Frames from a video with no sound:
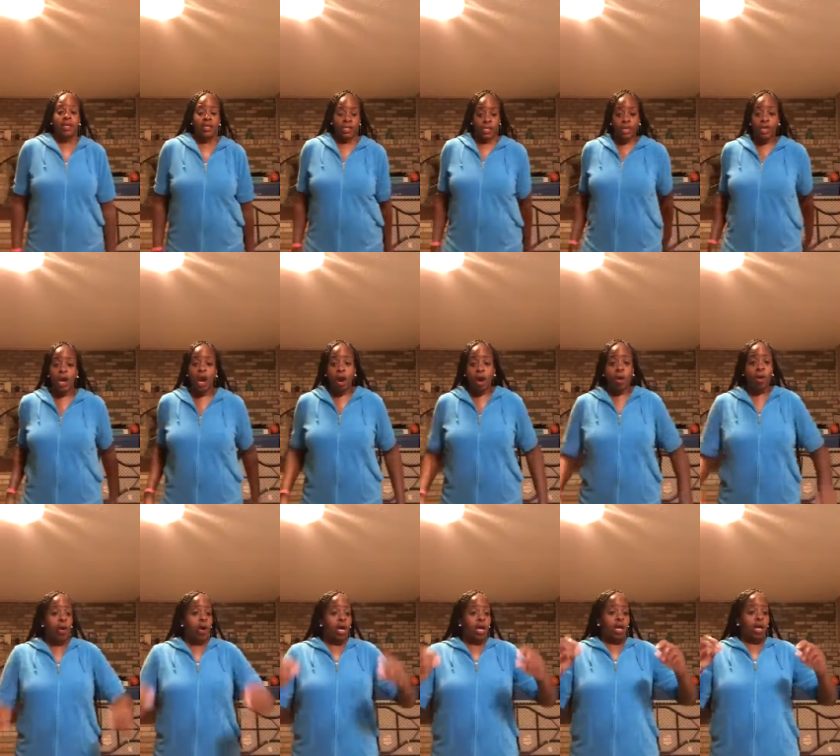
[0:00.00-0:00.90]
You
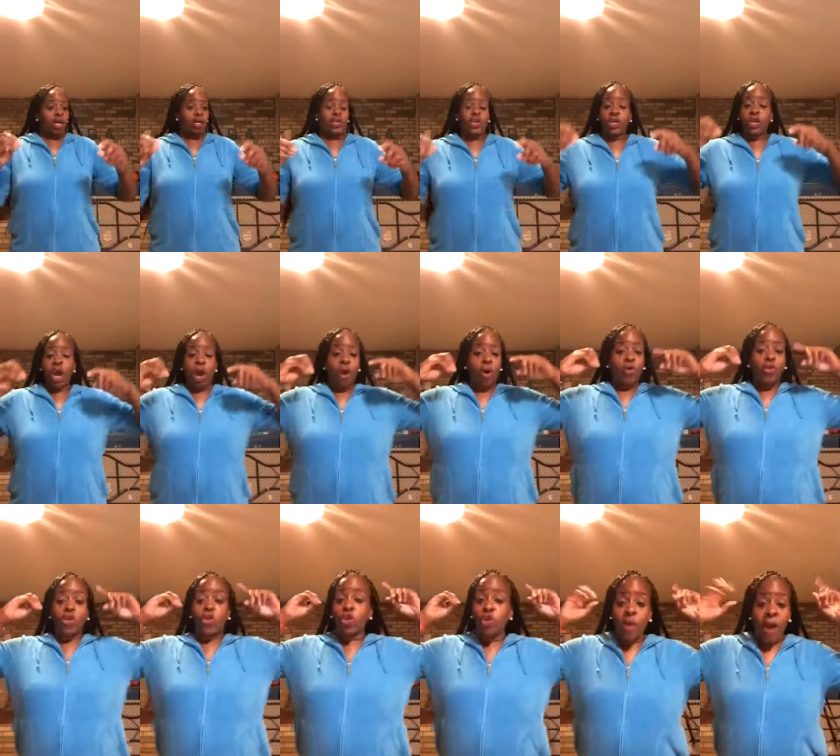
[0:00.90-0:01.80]
know, you know,
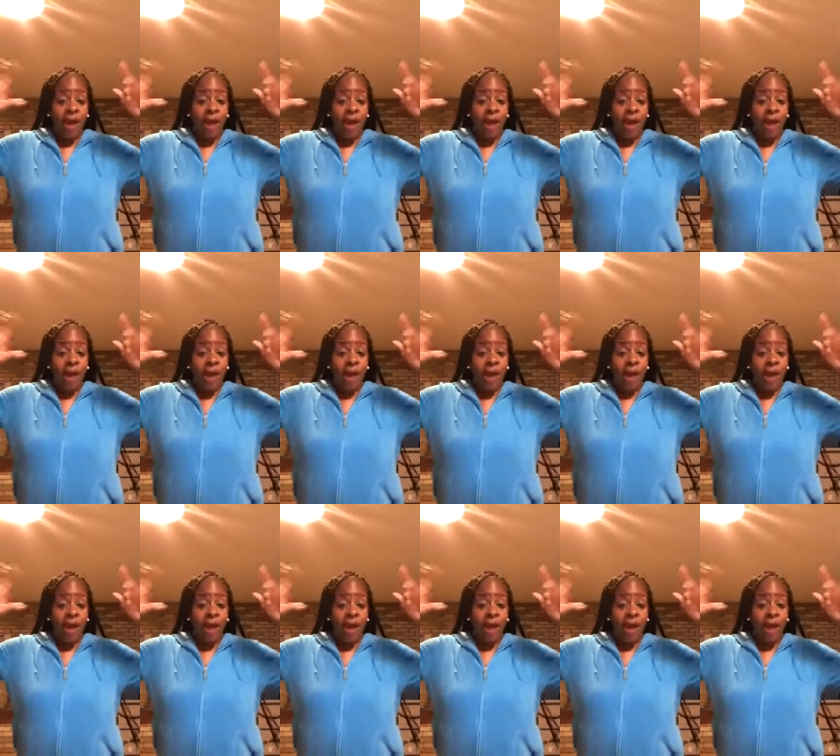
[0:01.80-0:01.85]
you